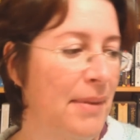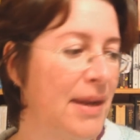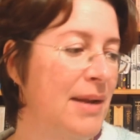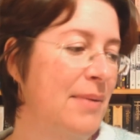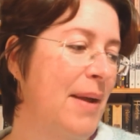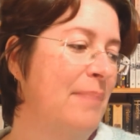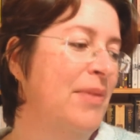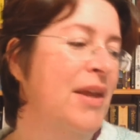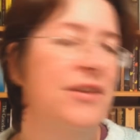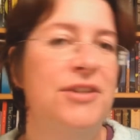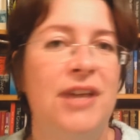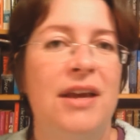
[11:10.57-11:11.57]
But anyway,
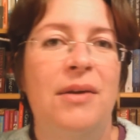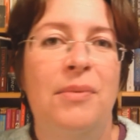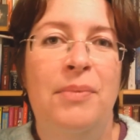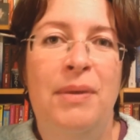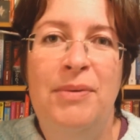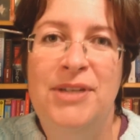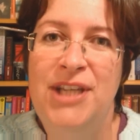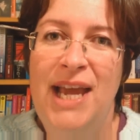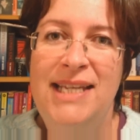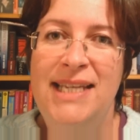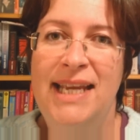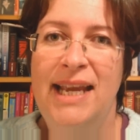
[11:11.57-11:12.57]
so we were
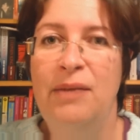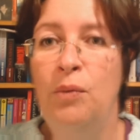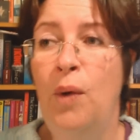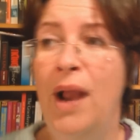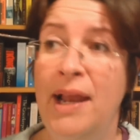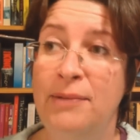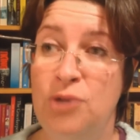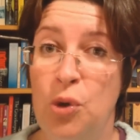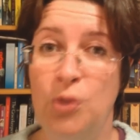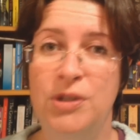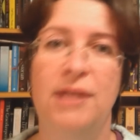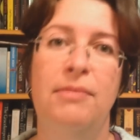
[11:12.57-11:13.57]
chatting, and while I
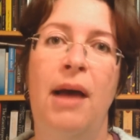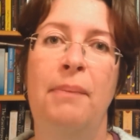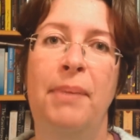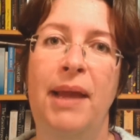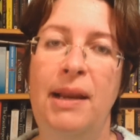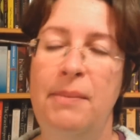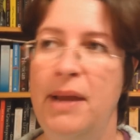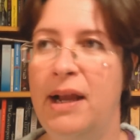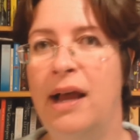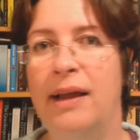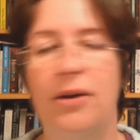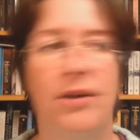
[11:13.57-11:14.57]
talk to them, I barely
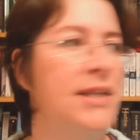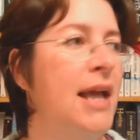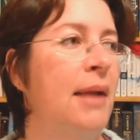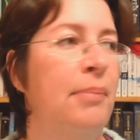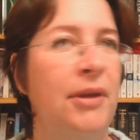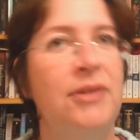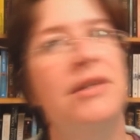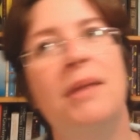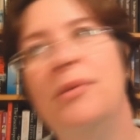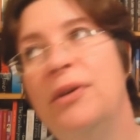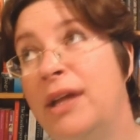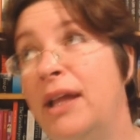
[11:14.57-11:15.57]
make eye contact because
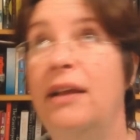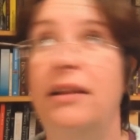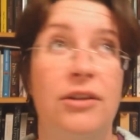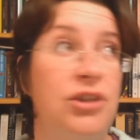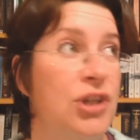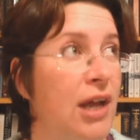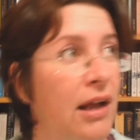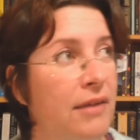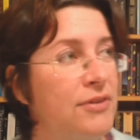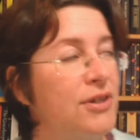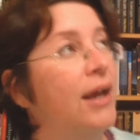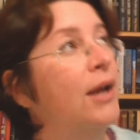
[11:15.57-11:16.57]
I'm looking at the
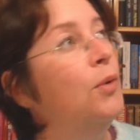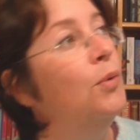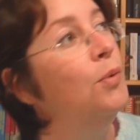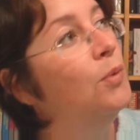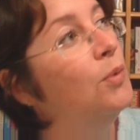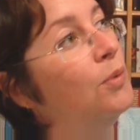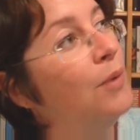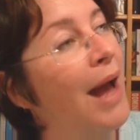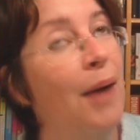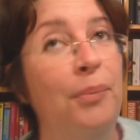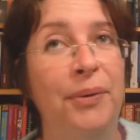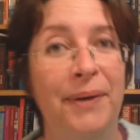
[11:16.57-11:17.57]
shelves going, oh,
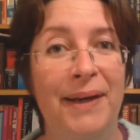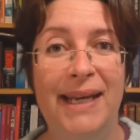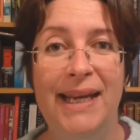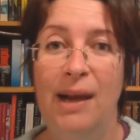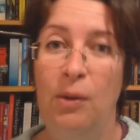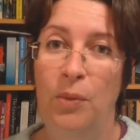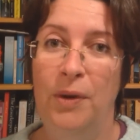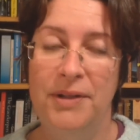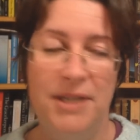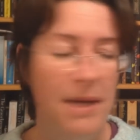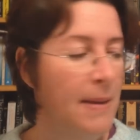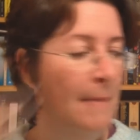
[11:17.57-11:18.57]
how pretty, I want.